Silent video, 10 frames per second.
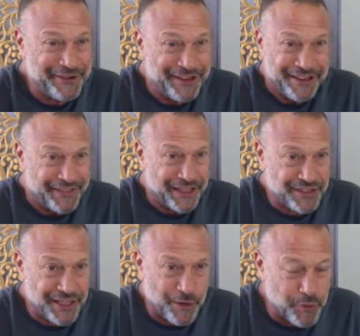That's not
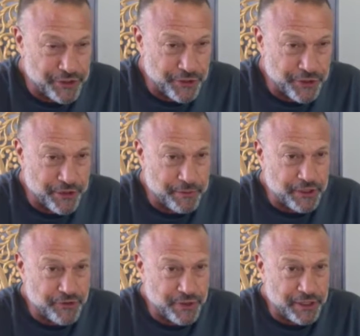what you're here to be
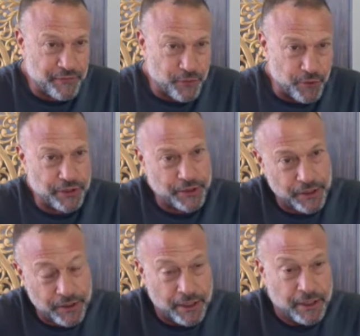treated for. You're here
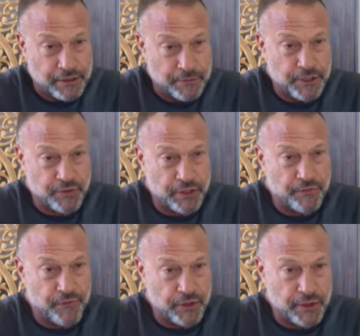to be treated for
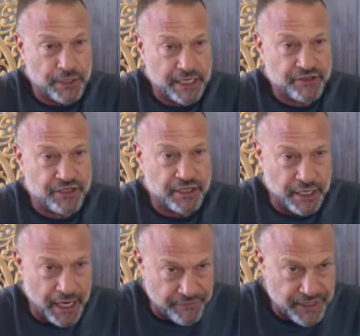your addiction, and
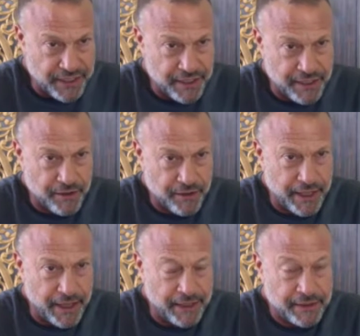I've taken care of
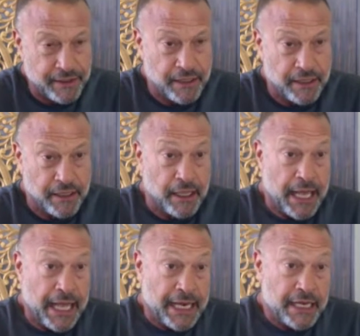that."
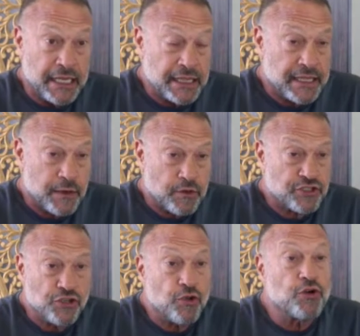And there was no
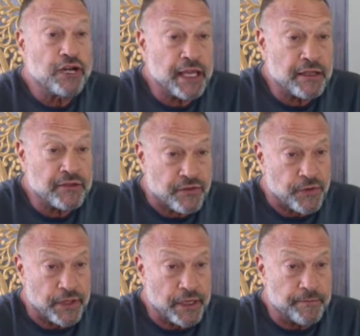good answer for
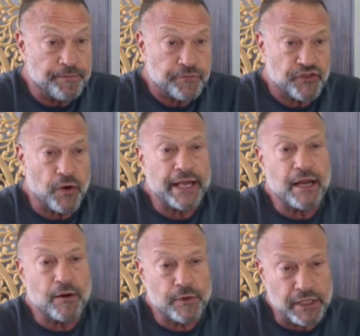them. So I got
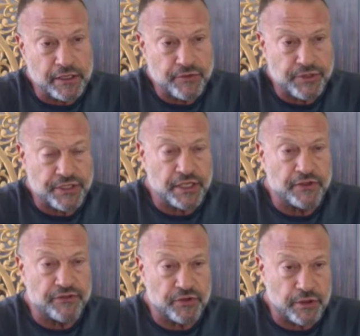real interested and
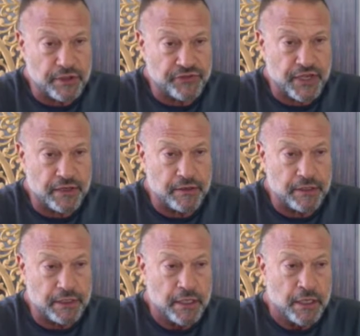so did the center in
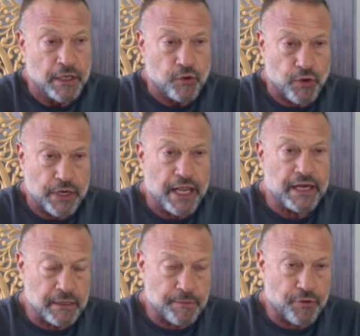creating a
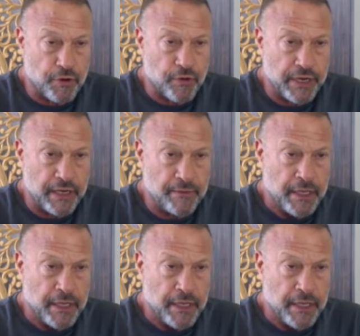program